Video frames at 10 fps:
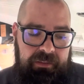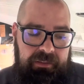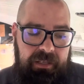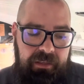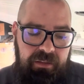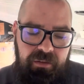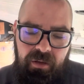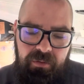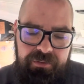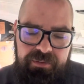Now you can
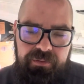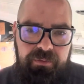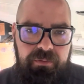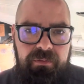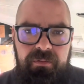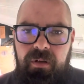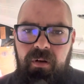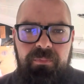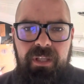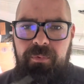go to
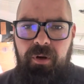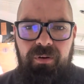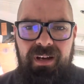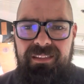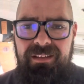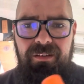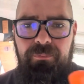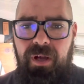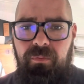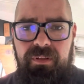Home Depot, and I think you can
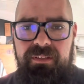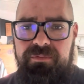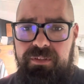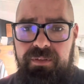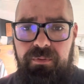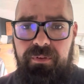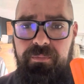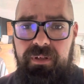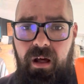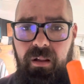buy one of these for $2 or
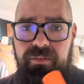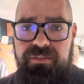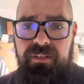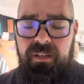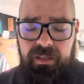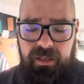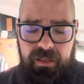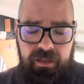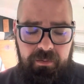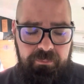
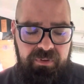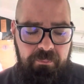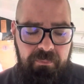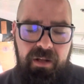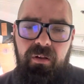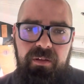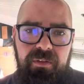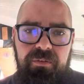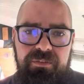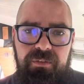$3. The metal on
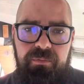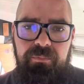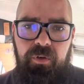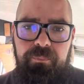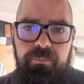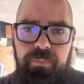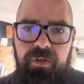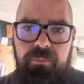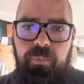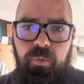those are
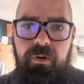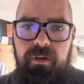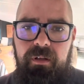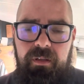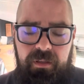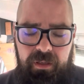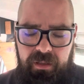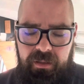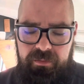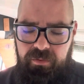pretty poor.
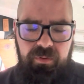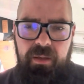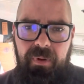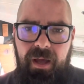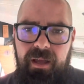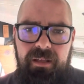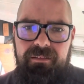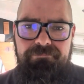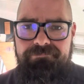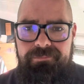They'll get by,
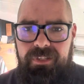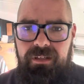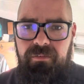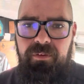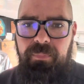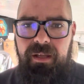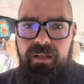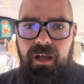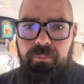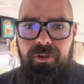and if you buy a
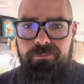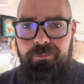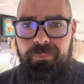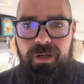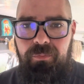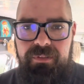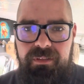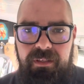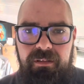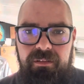couple of them or buy one a
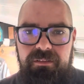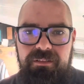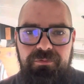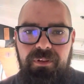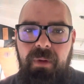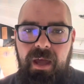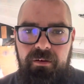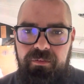year, it doesn't really matter.